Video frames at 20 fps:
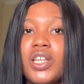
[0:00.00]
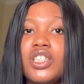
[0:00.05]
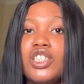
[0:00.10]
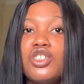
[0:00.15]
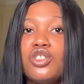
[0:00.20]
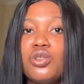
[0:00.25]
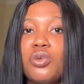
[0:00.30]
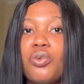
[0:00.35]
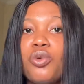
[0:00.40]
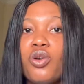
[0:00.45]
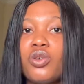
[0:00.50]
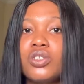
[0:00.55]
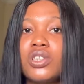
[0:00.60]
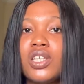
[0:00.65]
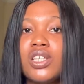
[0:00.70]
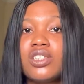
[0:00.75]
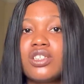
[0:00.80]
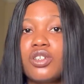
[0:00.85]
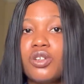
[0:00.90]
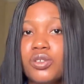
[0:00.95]
This soap
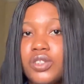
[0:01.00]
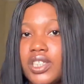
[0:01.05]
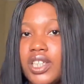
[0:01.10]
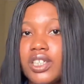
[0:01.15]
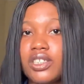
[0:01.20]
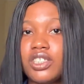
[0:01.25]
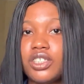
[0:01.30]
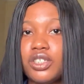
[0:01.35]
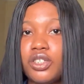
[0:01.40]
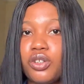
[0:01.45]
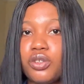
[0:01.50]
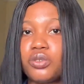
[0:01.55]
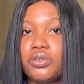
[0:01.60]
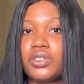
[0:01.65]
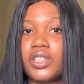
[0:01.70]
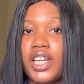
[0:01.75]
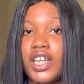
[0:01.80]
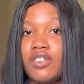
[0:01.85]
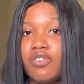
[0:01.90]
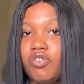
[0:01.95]
contains glutathione
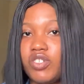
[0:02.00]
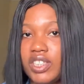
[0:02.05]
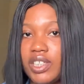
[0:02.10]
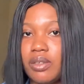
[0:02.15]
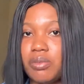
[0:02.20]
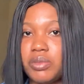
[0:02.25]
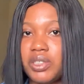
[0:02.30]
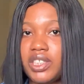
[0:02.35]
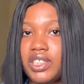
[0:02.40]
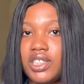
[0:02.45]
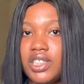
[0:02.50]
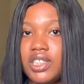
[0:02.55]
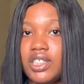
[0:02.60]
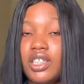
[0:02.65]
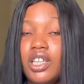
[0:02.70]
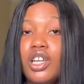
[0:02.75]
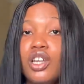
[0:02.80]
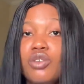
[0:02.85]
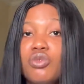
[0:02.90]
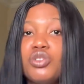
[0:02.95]
and vitamin
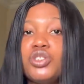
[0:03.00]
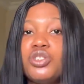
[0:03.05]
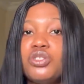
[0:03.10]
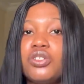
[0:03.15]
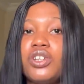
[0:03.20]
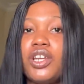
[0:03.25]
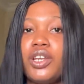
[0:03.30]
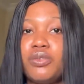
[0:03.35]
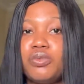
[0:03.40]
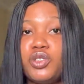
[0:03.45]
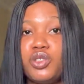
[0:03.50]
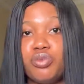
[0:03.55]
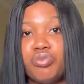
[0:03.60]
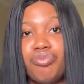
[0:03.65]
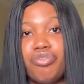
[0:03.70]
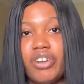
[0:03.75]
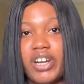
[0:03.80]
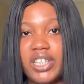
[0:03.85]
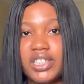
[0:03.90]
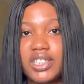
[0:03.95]
C, which will help to
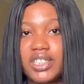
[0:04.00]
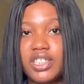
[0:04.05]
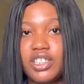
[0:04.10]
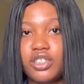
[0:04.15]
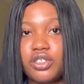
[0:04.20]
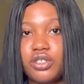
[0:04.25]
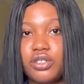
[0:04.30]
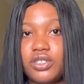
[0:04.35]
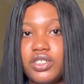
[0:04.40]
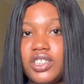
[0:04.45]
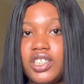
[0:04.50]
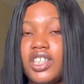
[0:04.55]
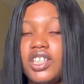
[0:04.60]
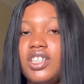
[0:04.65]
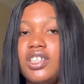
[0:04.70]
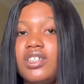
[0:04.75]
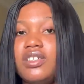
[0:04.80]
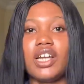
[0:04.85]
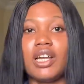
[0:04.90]
brighten your skin.